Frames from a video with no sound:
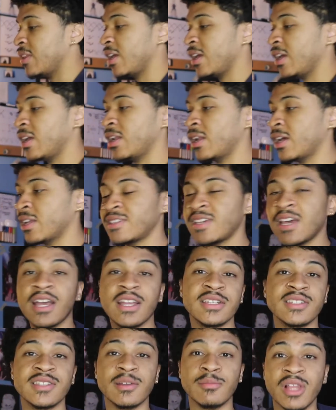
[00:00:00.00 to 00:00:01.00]
then
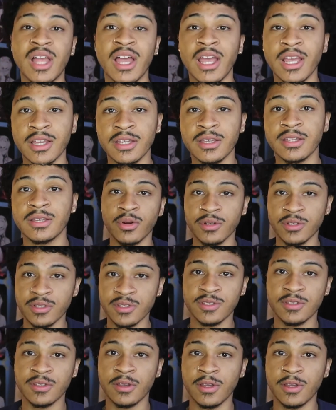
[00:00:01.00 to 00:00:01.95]
attach the black parts